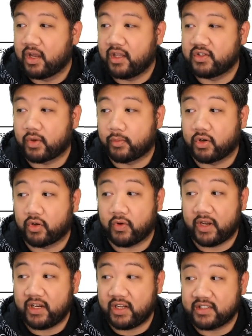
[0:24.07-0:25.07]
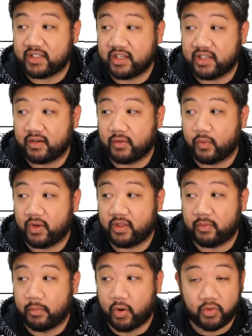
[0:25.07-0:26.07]
And so I'm going to create an incident with
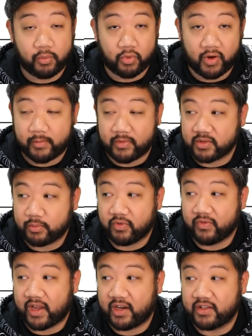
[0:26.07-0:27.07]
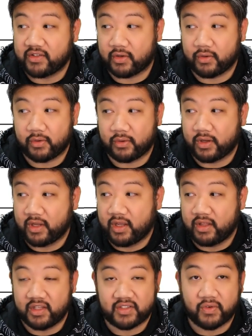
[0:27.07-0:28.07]
both parameters provided. So
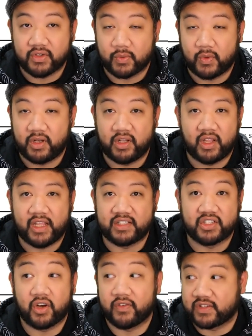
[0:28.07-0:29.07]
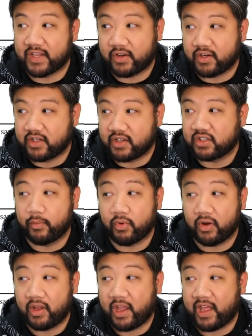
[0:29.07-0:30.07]
this first one, it's a service outage
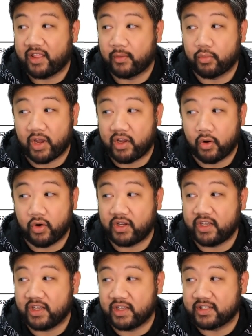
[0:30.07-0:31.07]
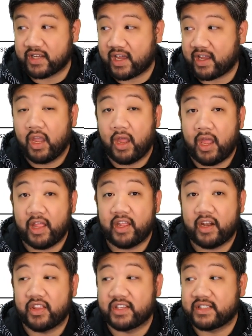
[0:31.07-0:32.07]
and the priority is high. And then
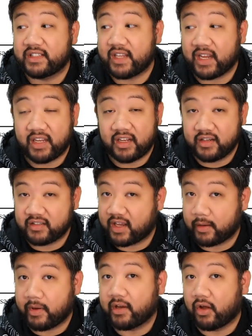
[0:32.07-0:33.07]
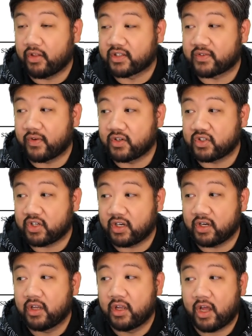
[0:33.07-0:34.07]
on the second time I call this function,
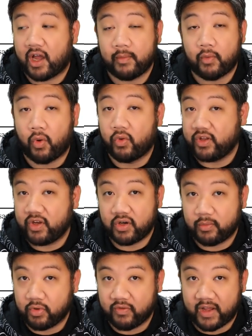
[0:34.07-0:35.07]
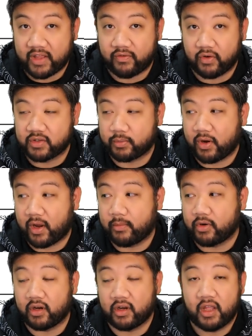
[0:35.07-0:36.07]
I'm only going to provide the first
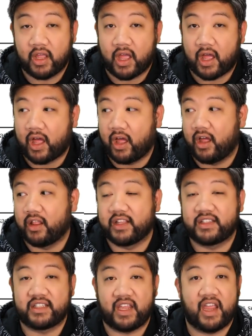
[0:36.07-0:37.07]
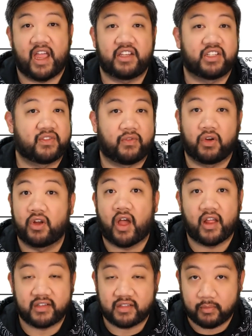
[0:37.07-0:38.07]
parameter. Uh, let's say I just
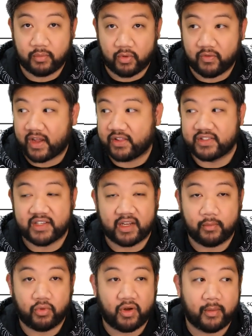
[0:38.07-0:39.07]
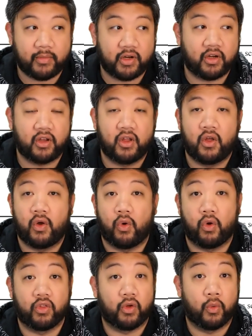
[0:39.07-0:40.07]
forgot to provide the second parameter
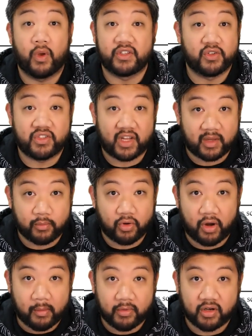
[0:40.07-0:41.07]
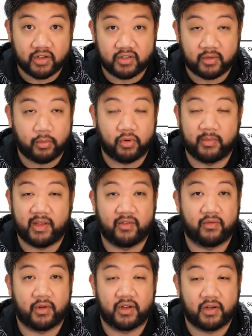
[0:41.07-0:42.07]
or there was no second parameter to be,
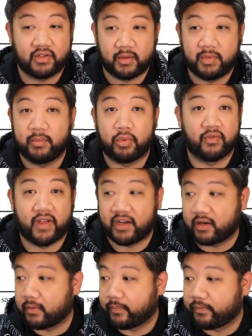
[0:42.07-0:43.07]
to be provided.